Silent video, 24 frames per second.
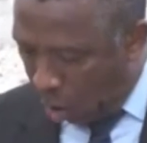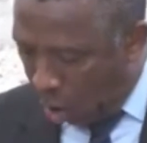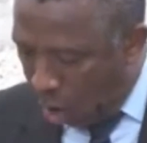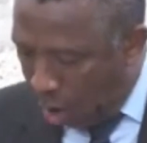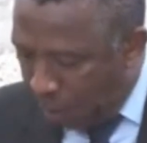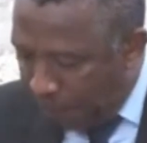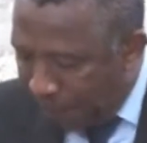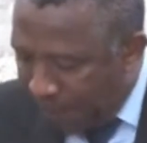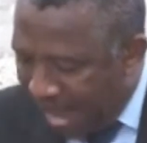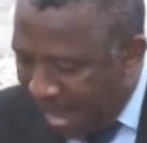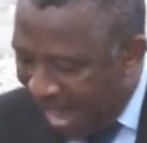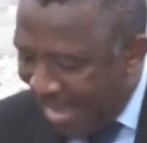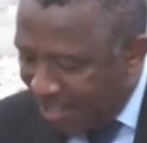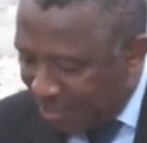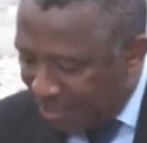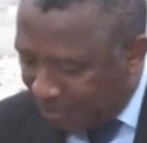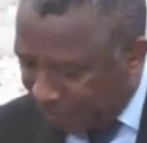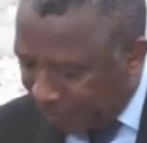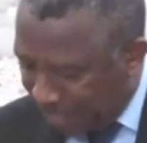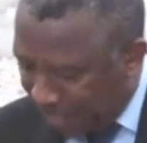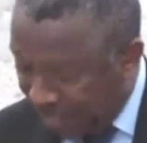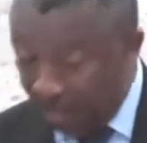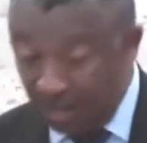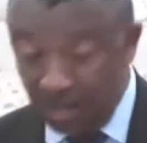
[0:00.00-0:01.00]
Our
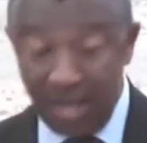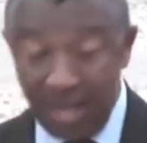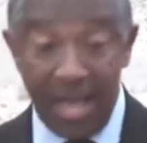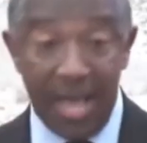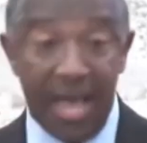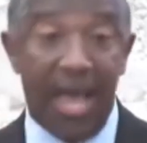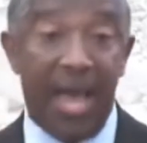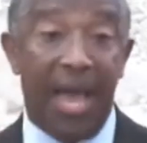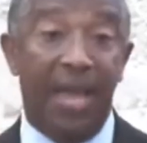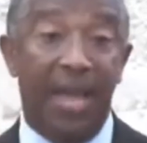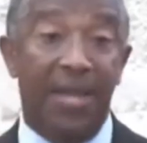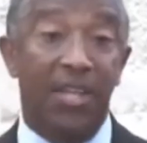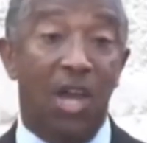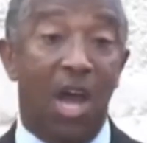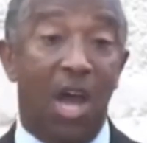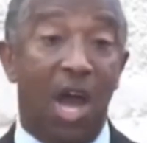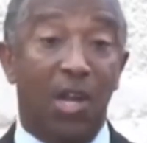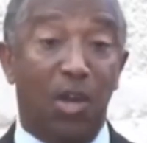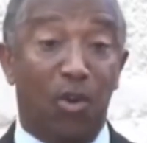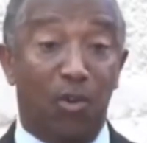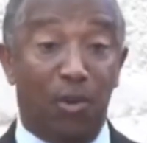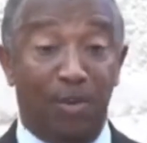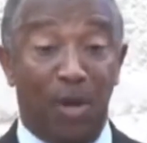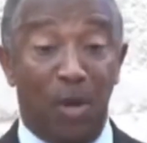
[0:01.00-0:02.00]
mantra, and the
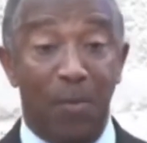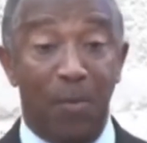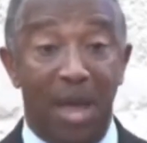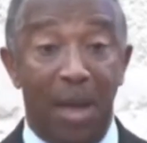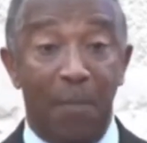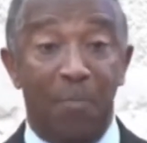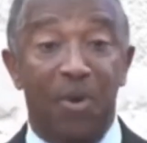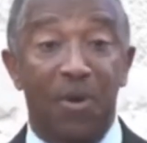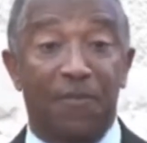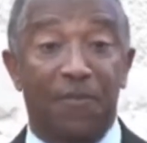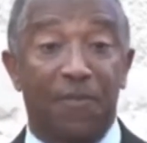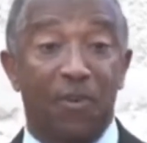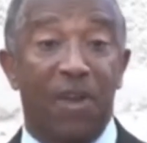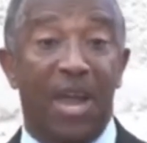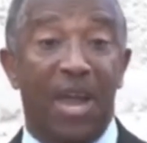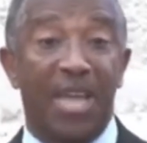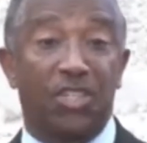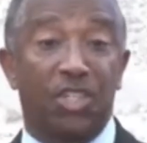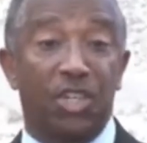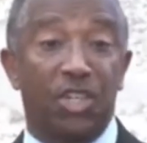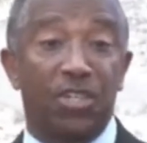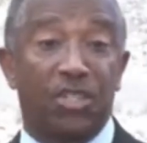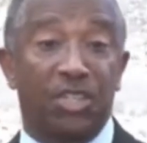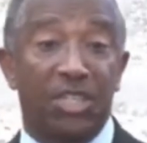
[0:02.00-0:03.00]
Honourable Member for
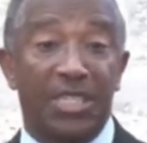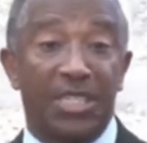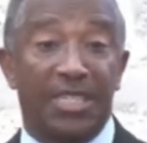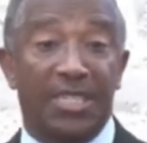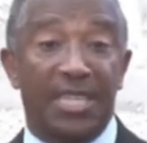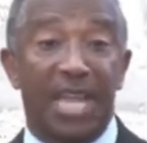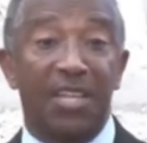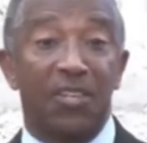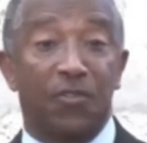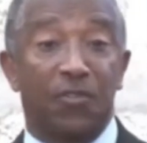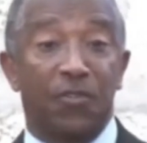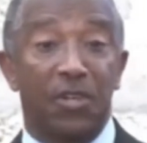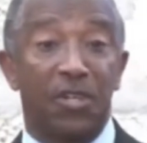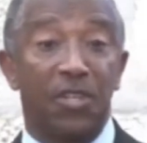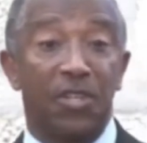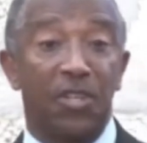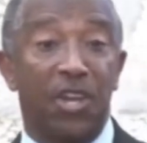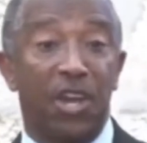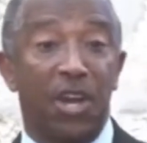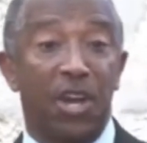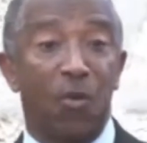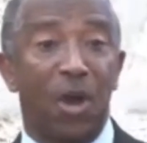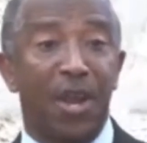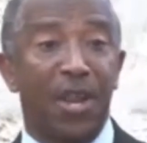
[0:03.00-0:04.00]
Christchurch East Central,
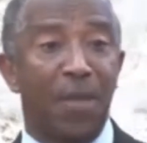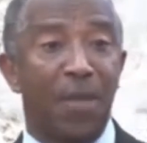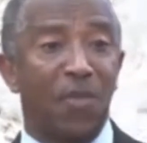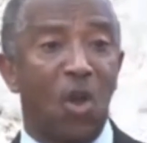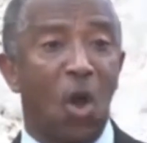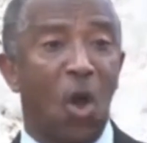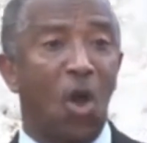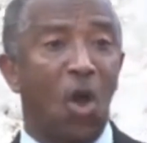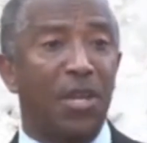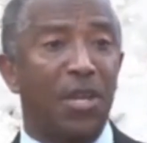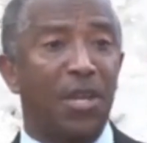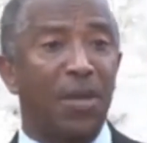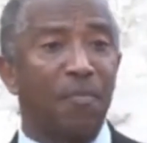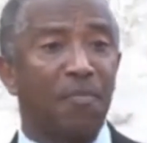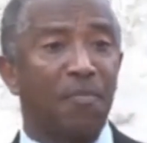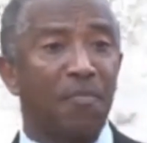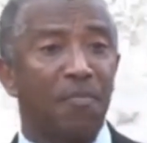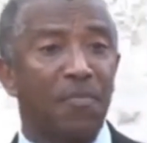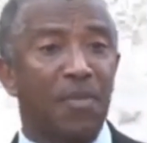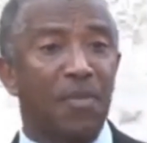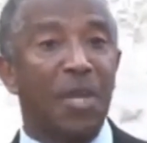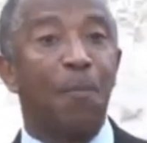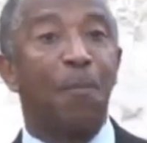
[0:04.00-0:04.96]
you hear what I'm calling him?